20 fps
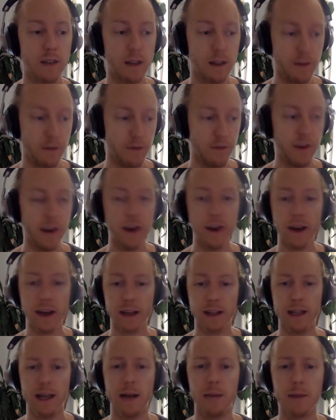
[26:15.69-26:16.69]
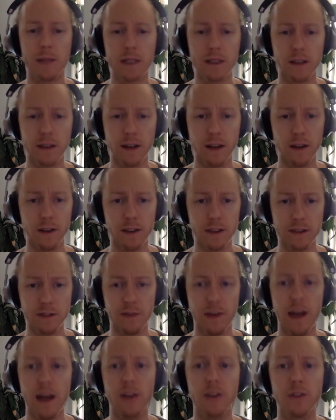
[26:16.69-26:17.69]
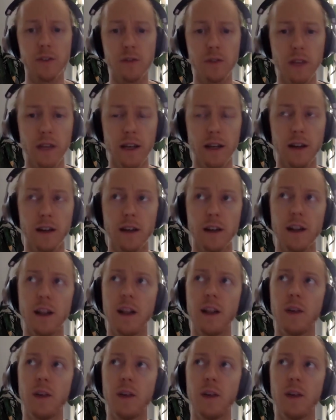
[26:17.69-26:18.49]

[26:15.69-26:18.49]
fair economic layer, this value layer,